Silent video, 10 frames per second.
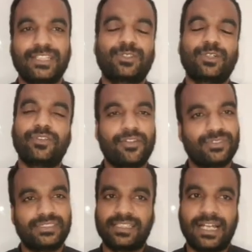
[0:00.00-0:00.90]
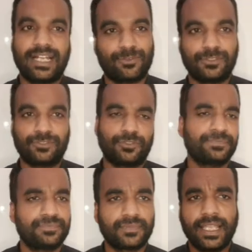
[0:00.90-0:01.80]
So we have to check that also.
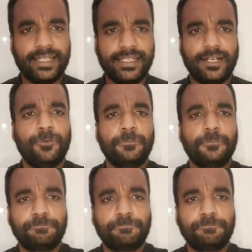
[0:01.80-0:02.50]
Anyhow,